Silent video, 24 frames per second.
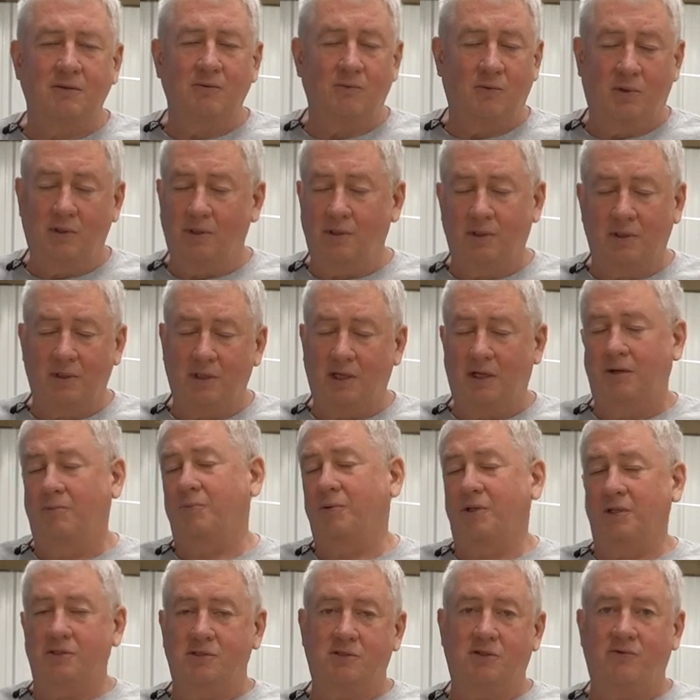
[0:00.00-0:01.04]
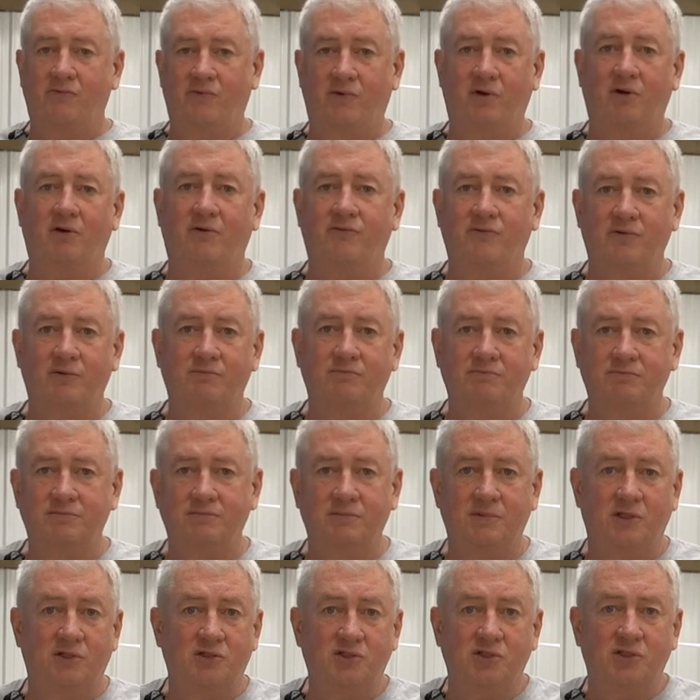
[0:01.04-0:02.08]
when airplanes are involved.
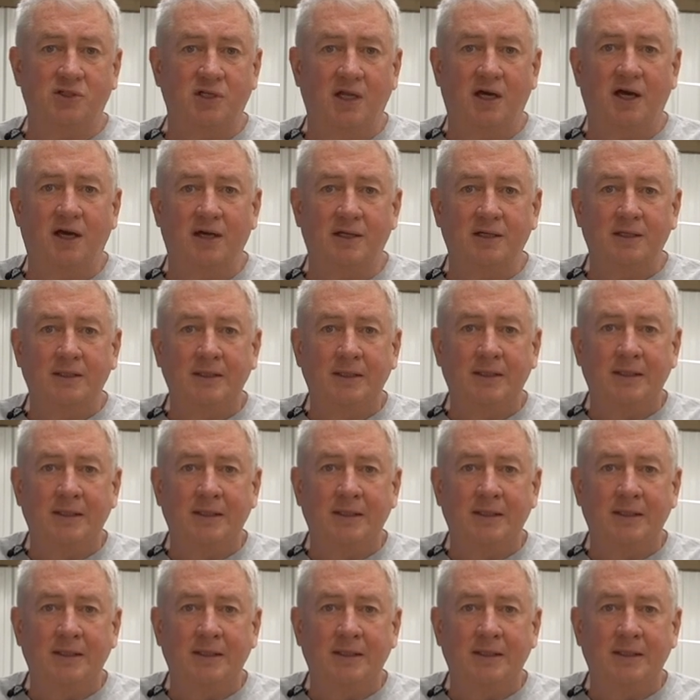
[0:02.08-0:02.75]
They're just not.